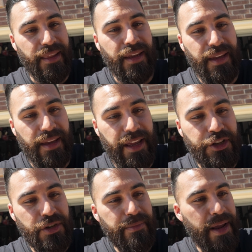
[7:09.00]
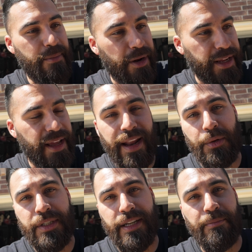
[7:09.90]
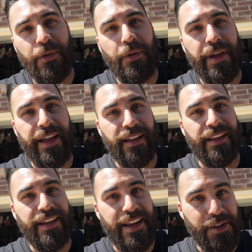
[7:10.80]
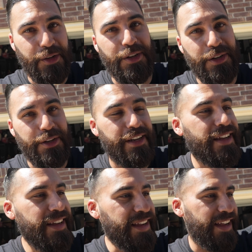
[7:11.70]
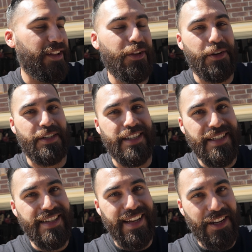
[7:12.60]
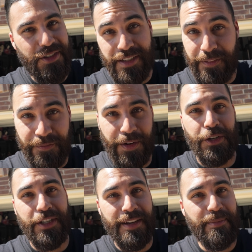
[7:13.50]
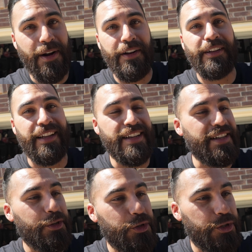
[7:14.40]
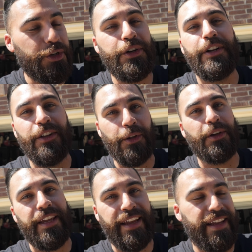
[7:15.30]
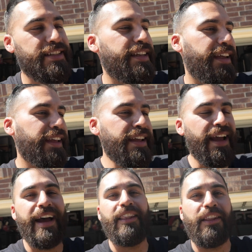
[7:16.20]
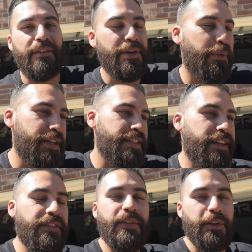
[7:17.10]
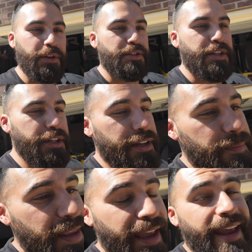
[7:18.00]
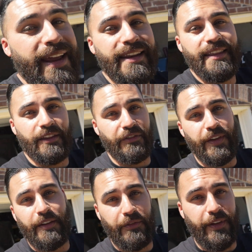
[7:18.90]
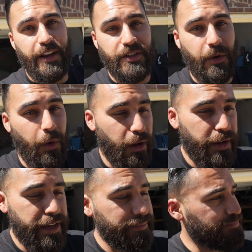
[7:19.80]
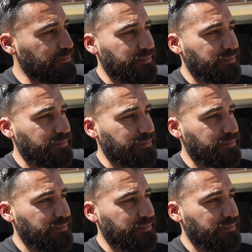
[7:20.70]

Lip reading: the engine bay, but again, how simple and clean and good it looks. This is not just a functioning product, it is a good looking intake. I love it when stuff looks good. And the fit, finish, and quality,